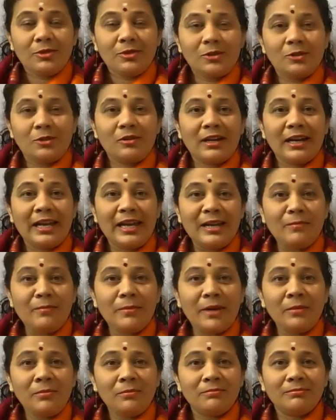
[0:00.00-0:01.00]
To climb
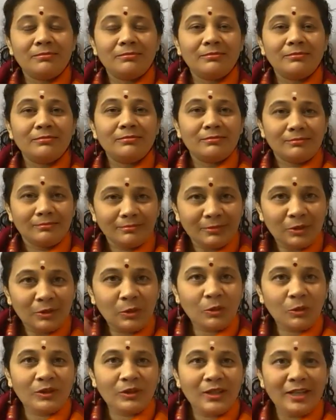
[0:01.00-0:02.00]
up,
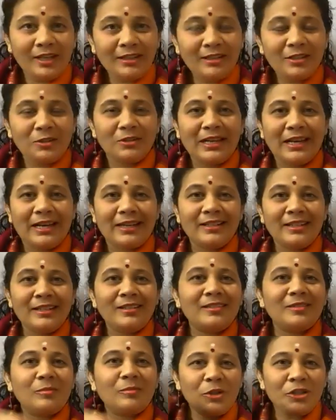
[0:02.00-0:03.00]
go there into the attic,
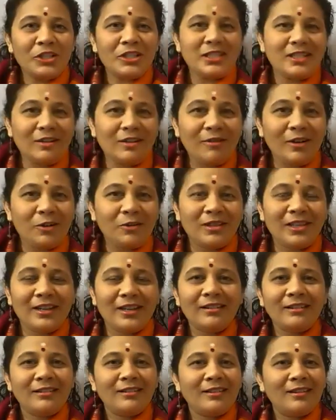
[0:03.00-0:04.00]
put stuff out
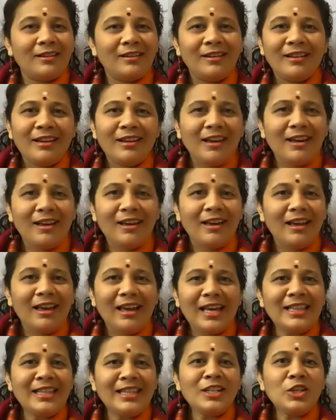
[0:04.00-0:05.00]
there.
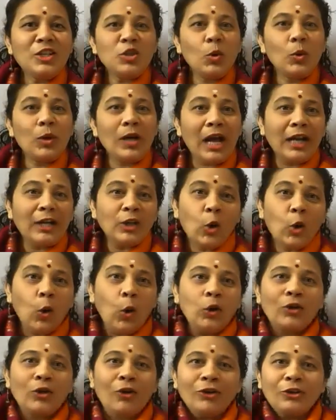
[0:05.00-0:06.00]
And then you can't
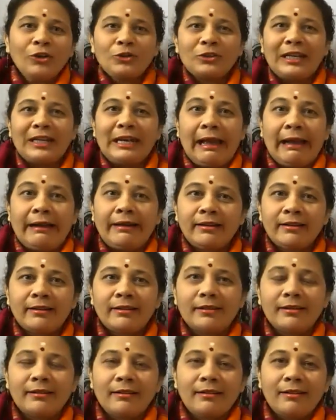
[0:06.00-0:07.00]
hold on to the ladder,
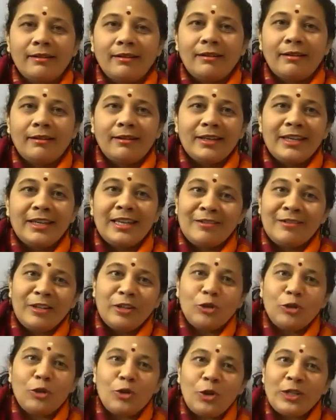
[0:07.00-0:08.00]
even
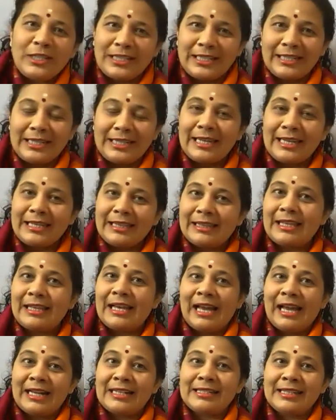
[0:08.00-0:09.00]
though you're sitting in the
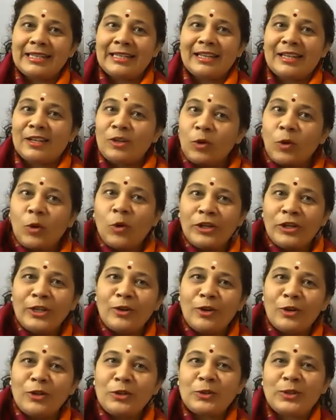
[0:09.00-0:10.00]
attic and holding
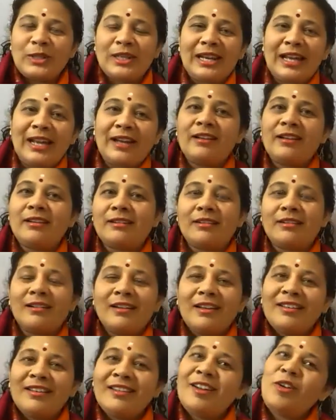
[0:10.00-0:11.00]
on to the ladder.
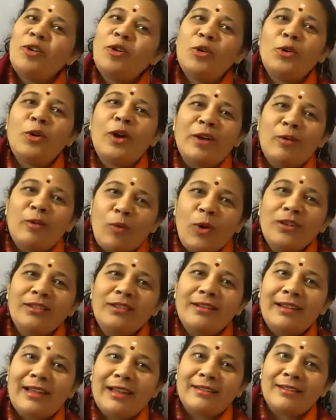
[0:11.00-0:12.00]
No, I want the
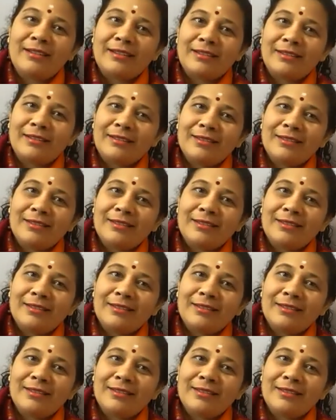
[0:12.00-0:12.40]
ladder.